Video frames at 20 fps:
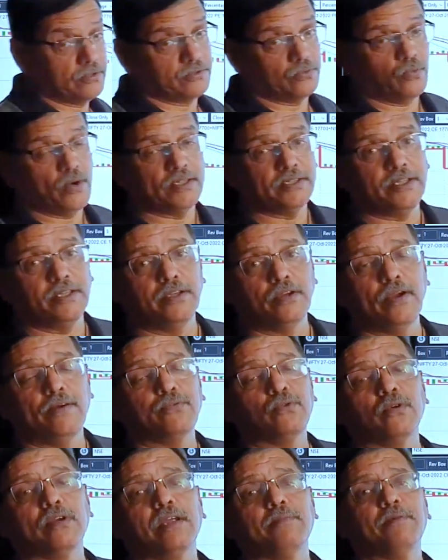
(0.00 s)
one thing you have
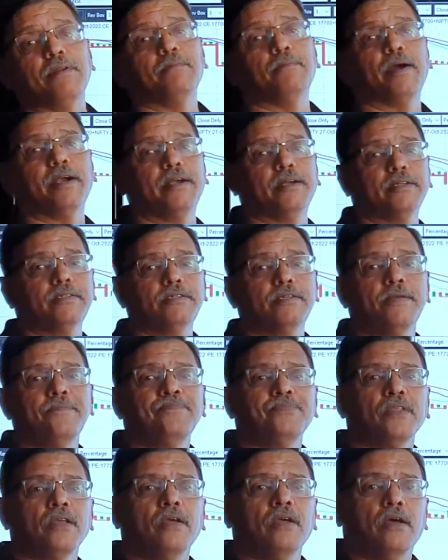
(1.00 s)
to keep in mind is
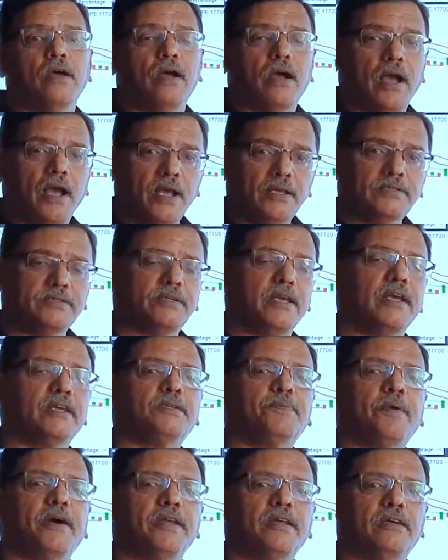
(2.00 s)
as
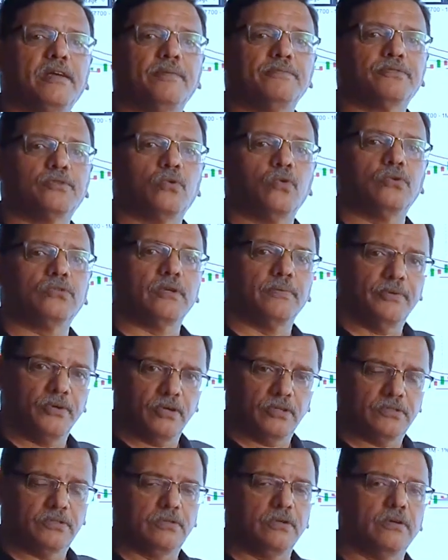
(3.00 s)
expiry comes closer,
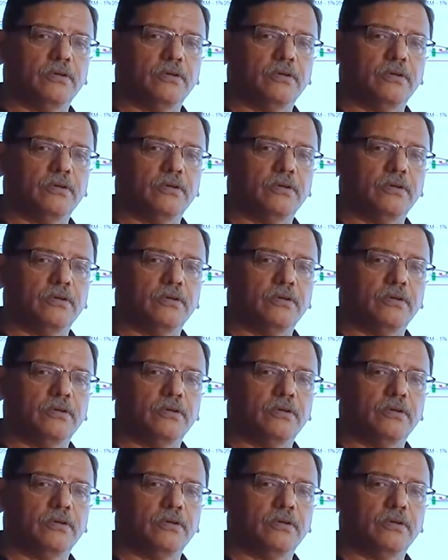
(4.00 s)
because